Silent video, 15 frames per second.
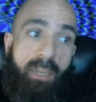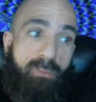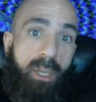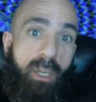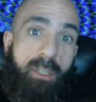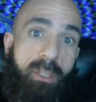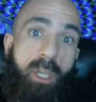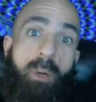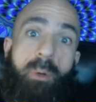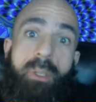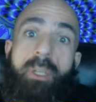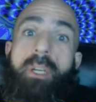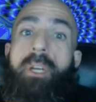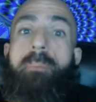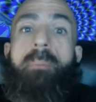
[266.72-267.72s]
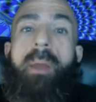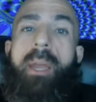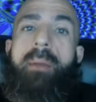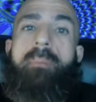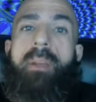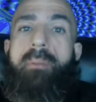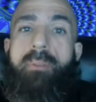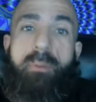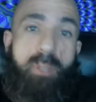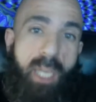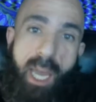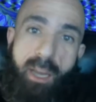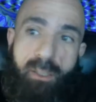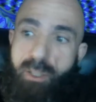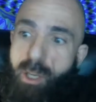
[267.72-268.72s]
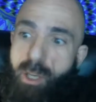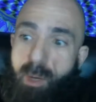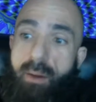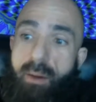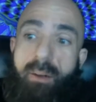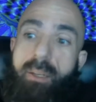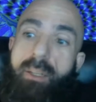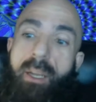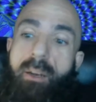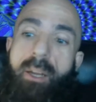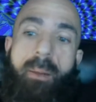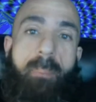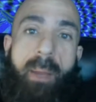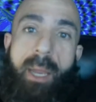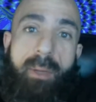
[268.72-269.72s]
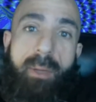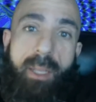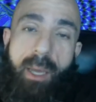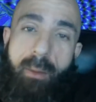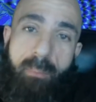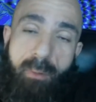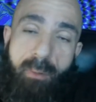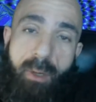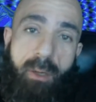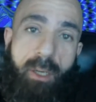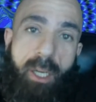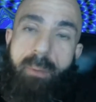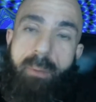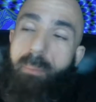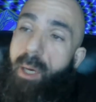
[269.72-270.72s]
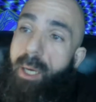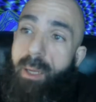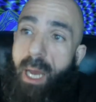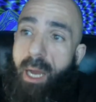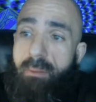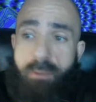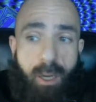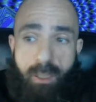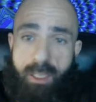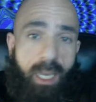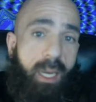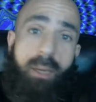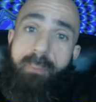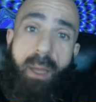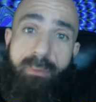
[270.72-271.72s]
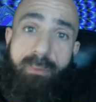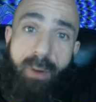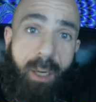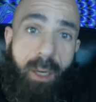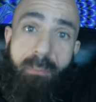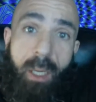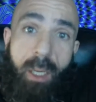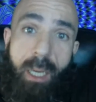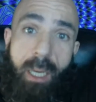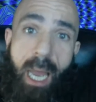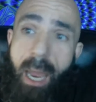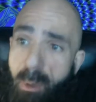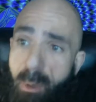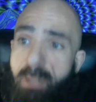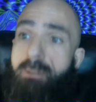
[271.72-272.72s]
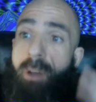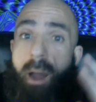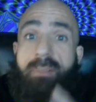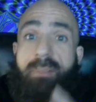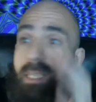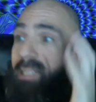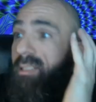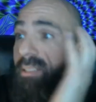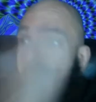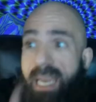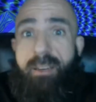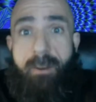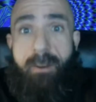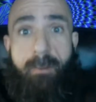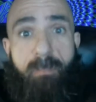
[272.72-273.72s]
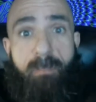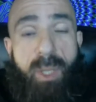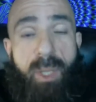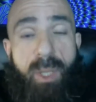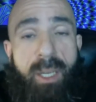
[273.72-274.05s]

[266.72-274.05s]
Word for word: I could fucking do with a good payment. If it was Alex Jones, whatever, if they're going to pay me, that'd be real good. But I'll talk to any motherfucking buddy. I would talk to Satan.